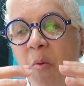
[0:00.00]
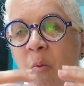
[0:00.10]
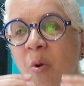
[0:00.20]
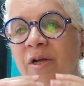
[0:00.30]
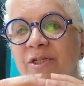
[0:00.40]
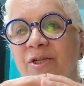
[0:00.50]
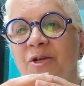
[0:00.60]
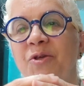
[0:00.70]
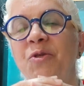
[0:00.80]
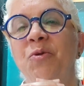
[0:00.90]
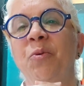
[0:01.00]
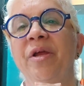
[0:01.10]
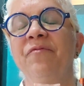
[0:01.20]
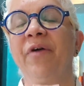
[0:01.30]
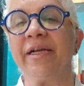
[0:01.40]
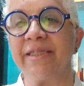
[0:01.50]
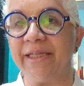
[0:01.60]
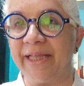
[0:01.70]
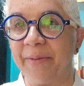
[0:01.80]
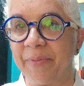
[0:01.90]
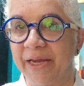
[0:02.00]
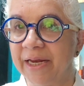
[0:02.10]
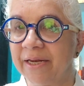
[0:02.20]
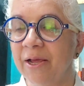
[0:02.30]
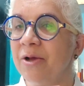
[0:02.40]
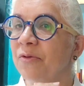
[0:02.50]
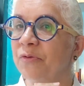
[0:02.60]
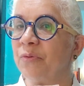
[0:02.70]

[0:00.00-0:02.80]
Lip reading: what you invited them in